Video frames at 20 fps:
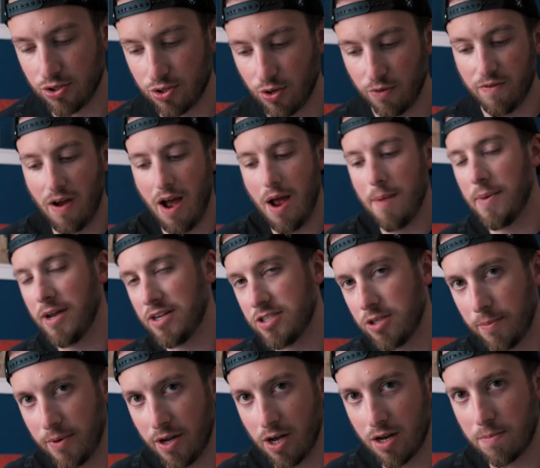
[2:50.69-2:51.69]
So if I make
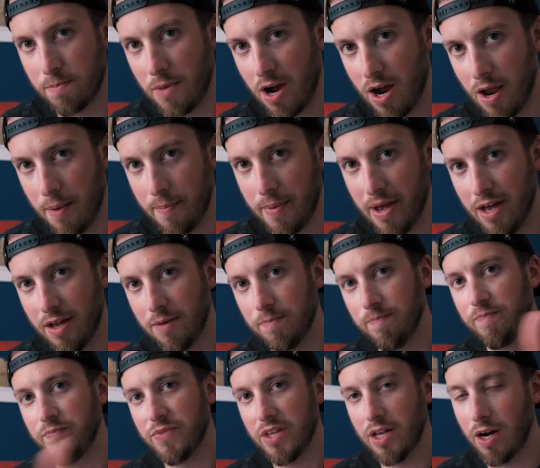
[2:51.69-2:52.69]
something on my iPad
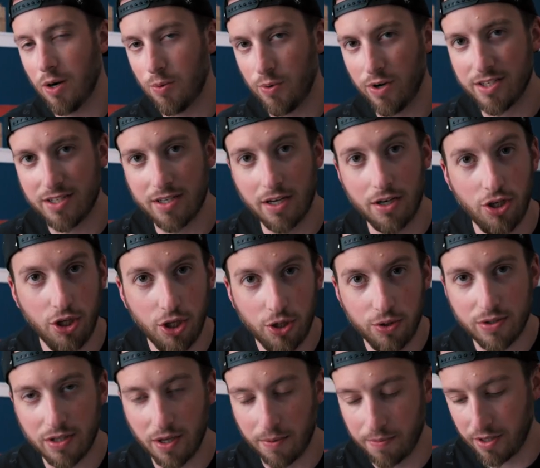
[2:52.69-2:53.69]
and I want to send
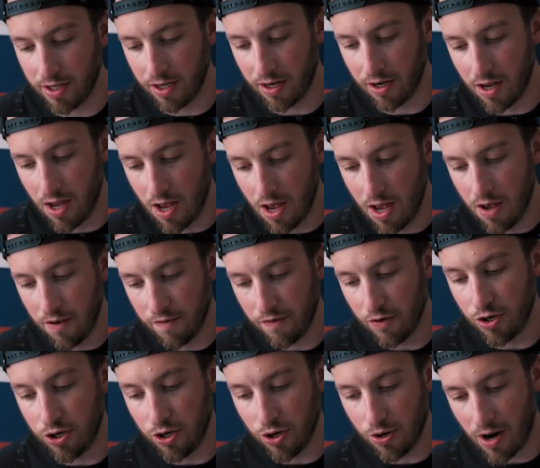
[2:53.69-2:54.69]
you something
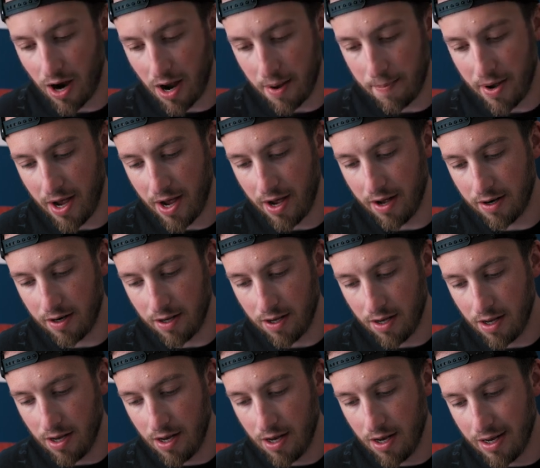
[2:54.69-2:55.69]
for your iPad,
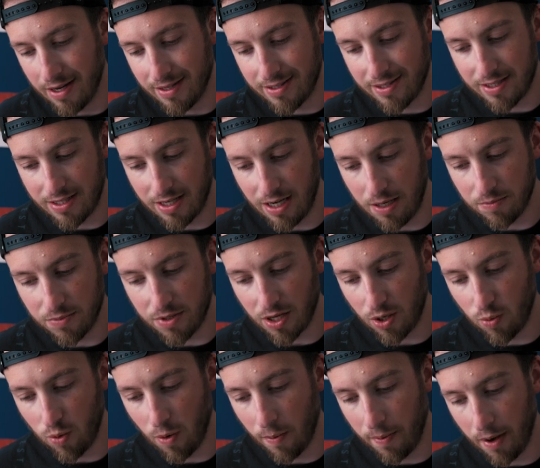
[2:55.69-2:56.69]
it seems
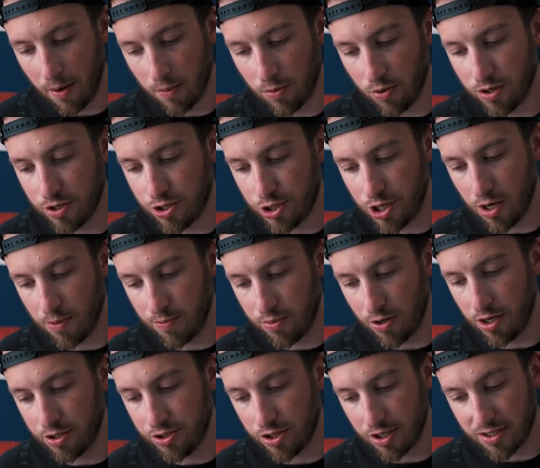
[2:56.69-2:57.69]
like we'll be able to share
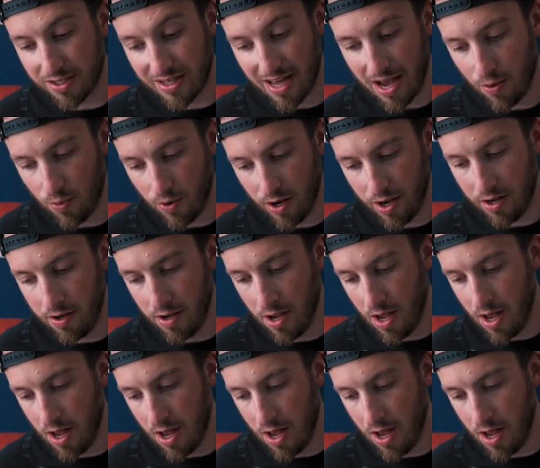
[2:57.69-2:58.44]
projects that way.